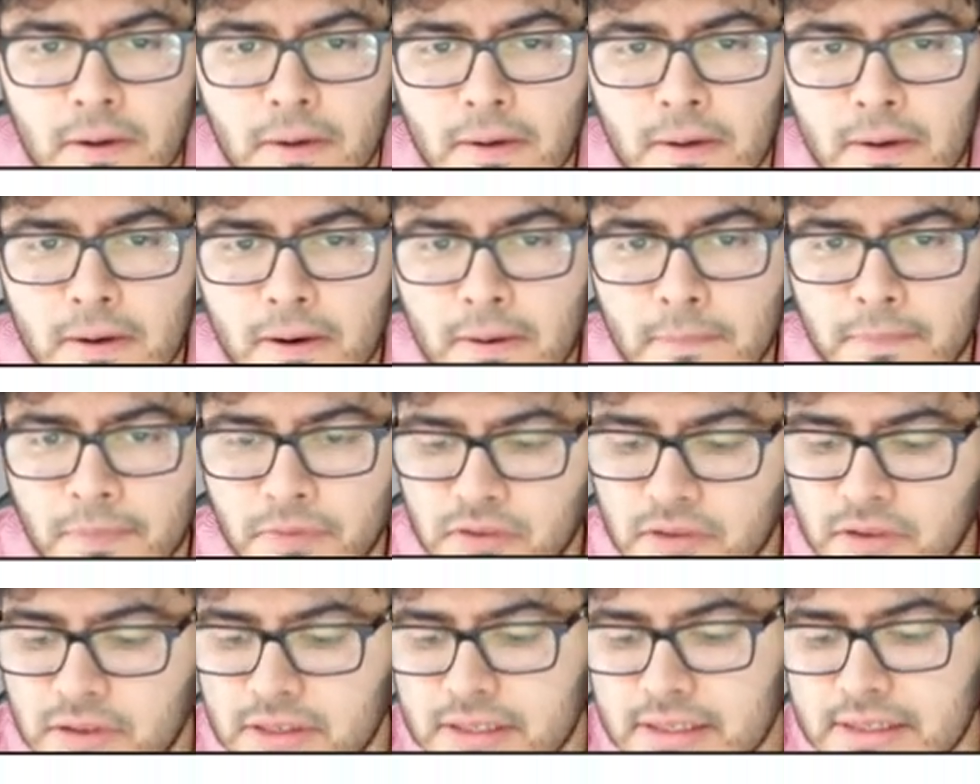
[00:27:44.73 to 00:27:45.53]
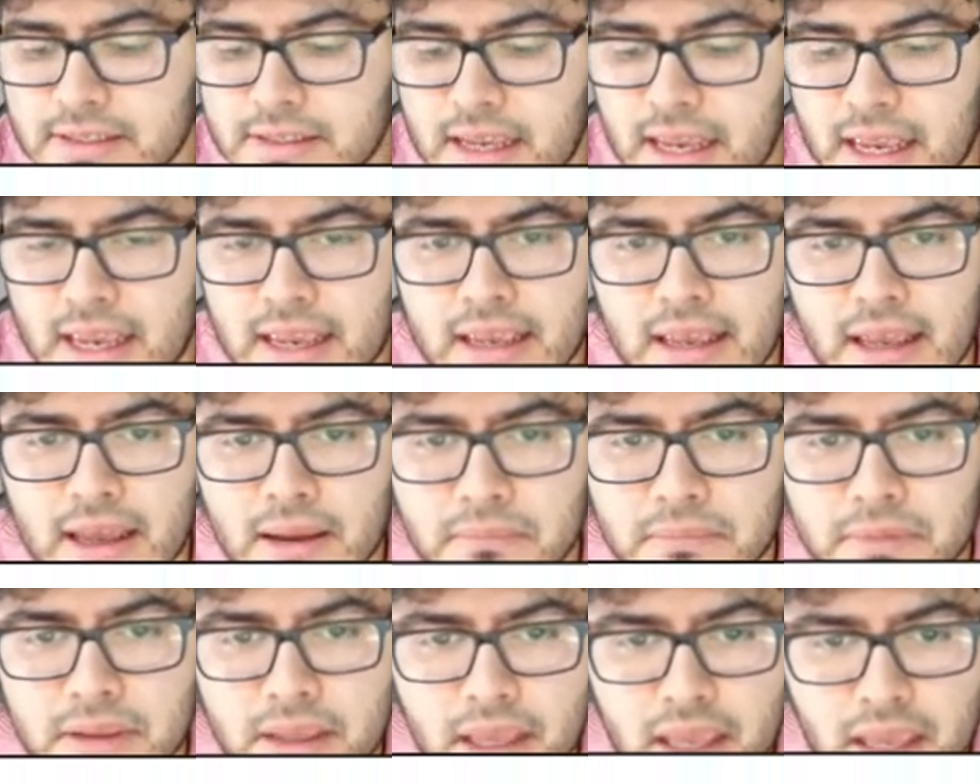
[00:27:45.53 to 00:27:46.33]
Um, so this is A
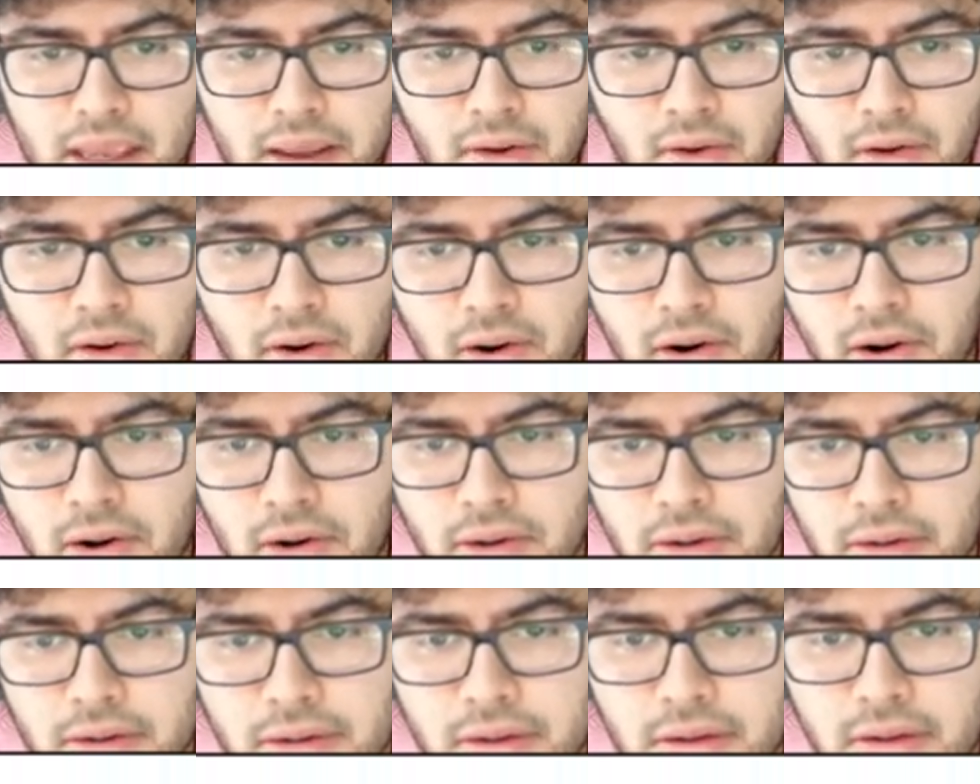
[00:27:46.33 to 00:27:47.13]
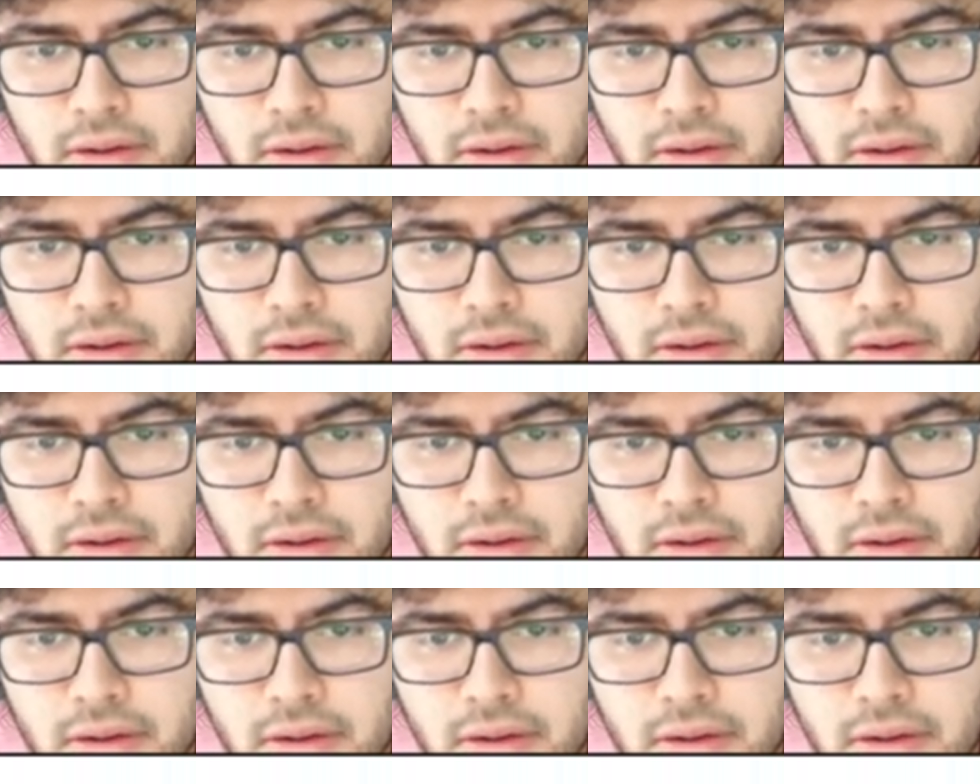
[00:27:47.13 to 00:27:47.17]
M K R.